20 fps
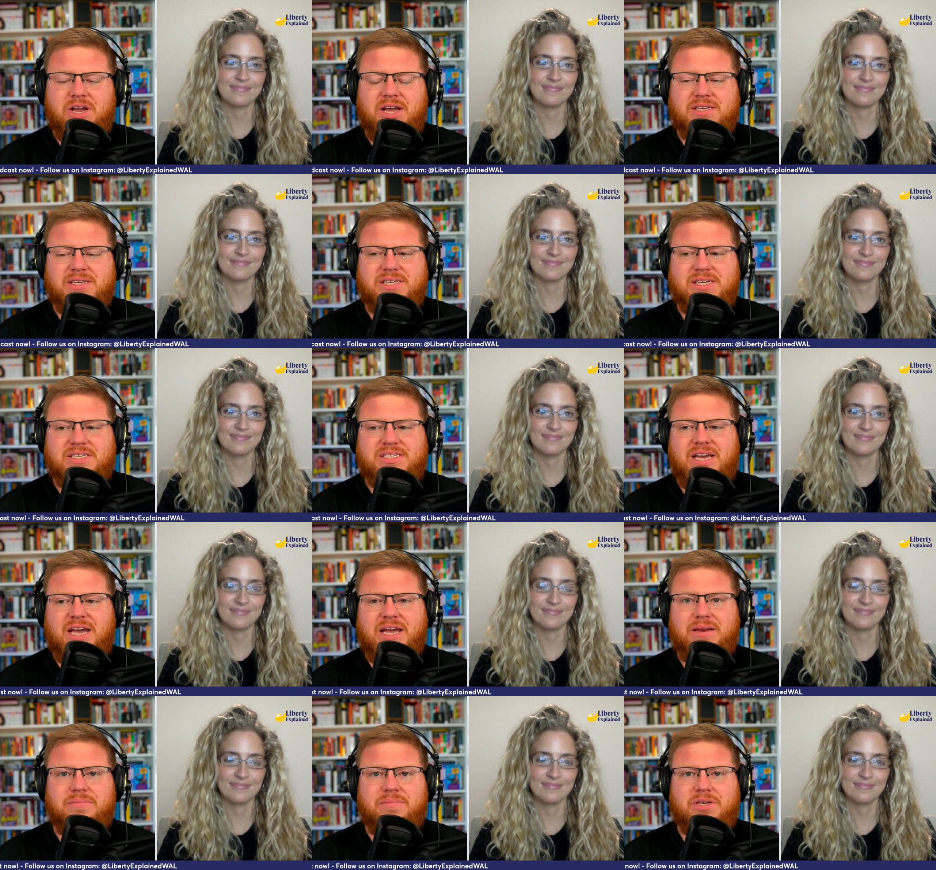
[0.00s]
Speaker 1: has like
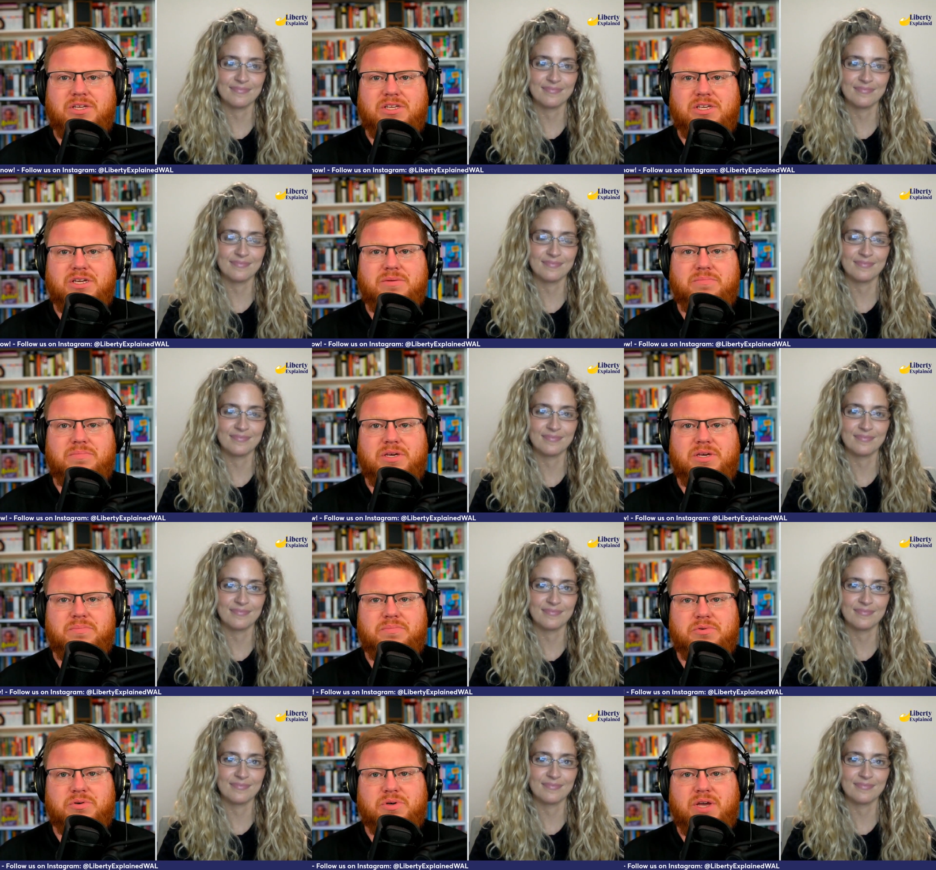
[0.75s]
10 million
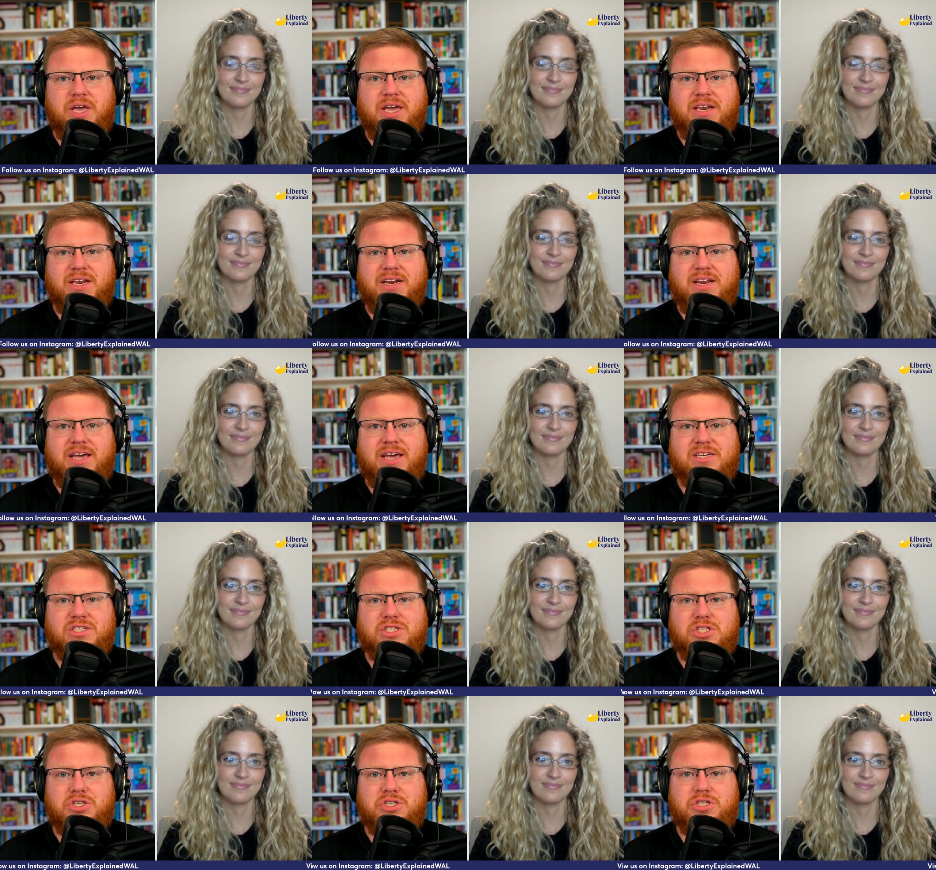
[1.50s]
people. Canada has
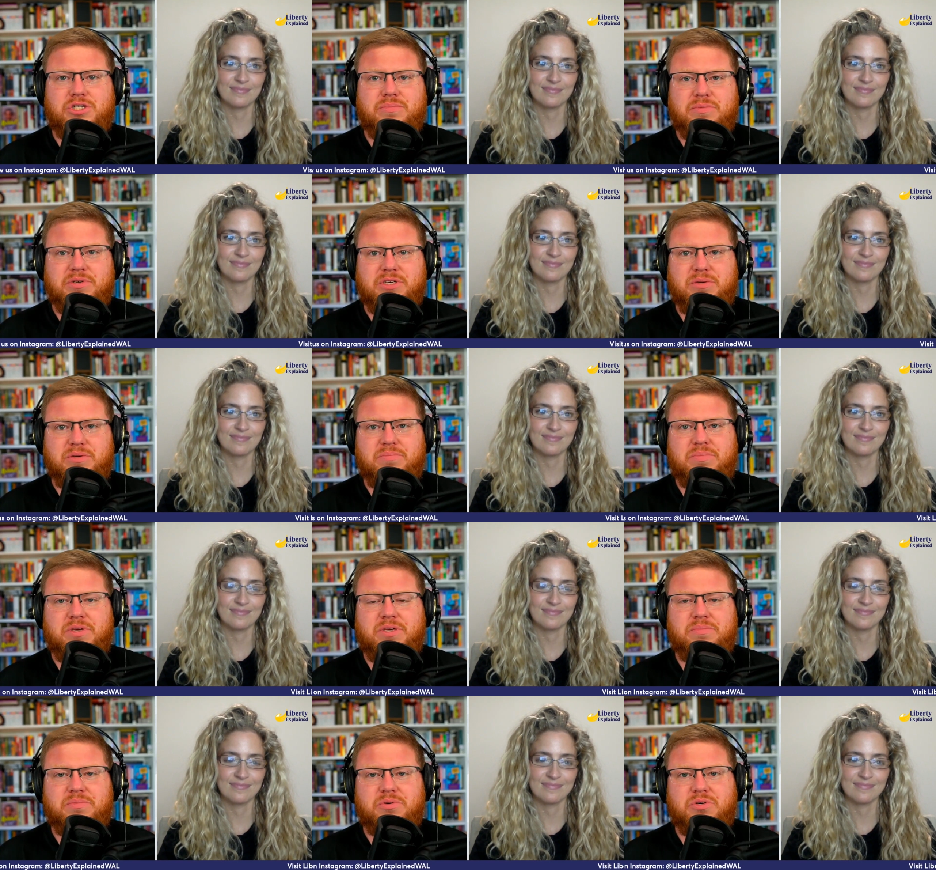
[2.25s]
30 million
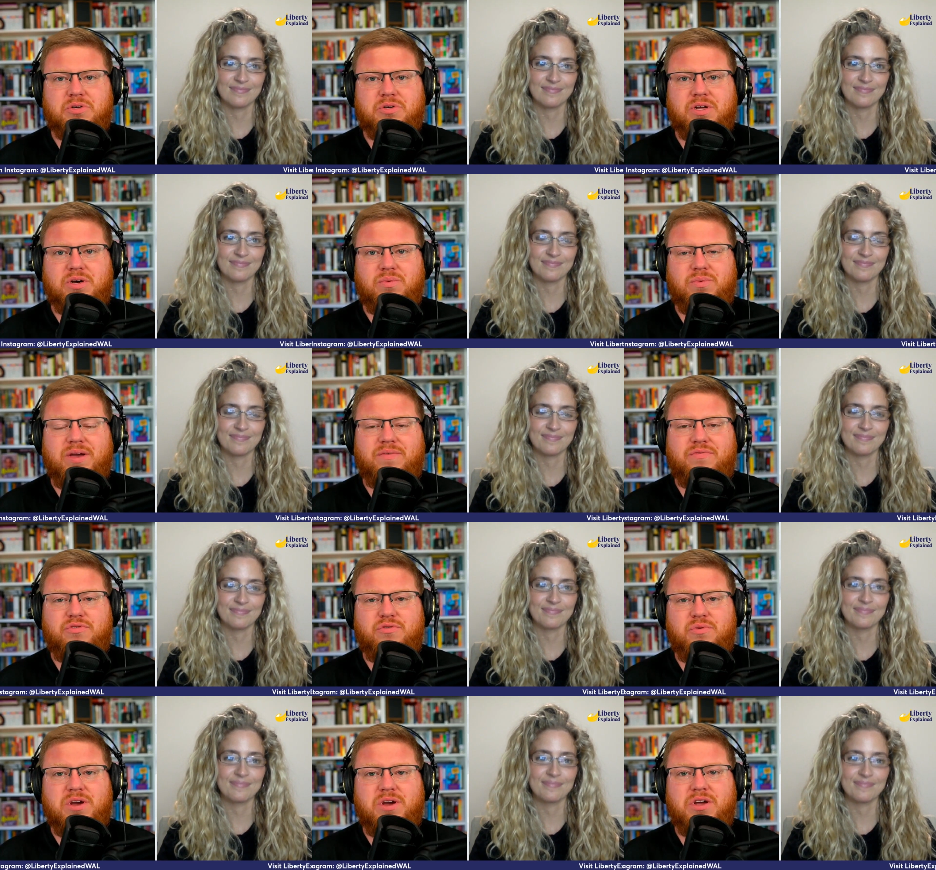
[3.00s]
people. We have
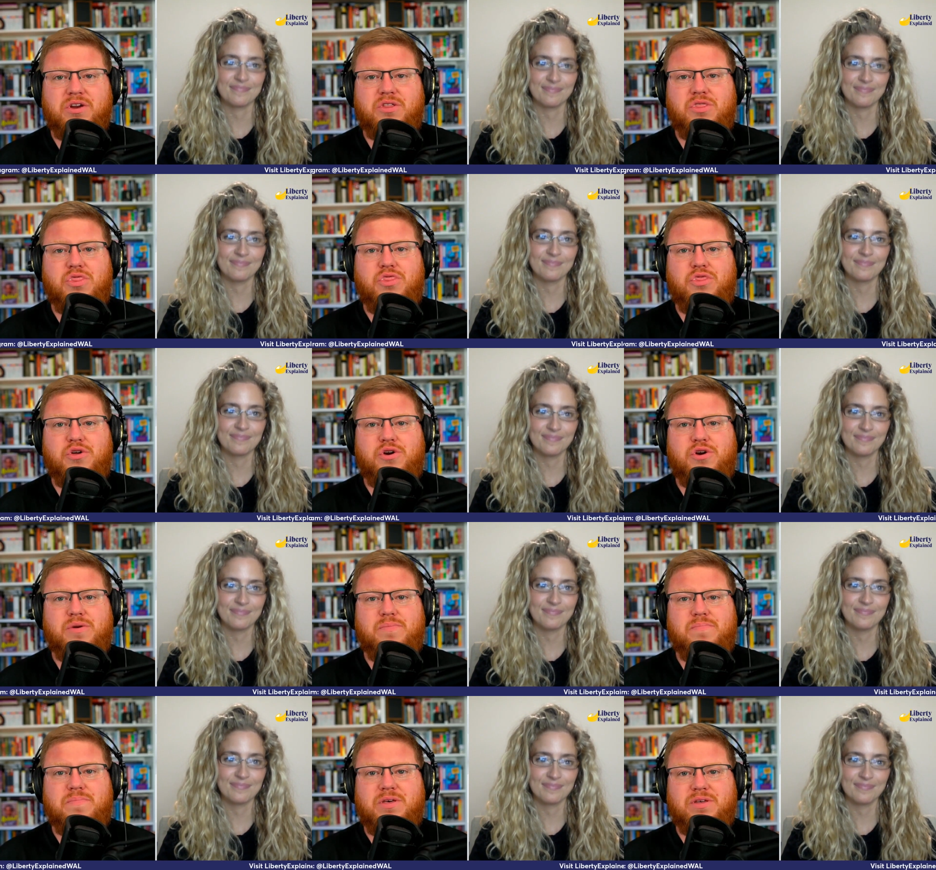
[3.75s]
330
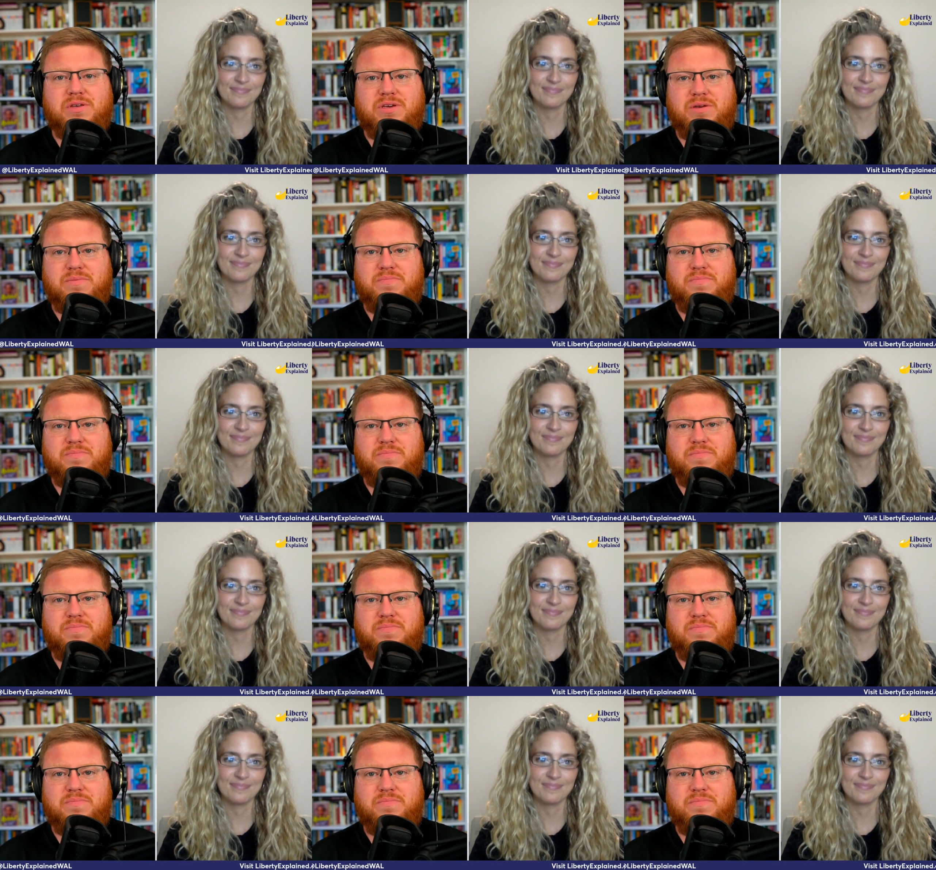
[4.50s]
million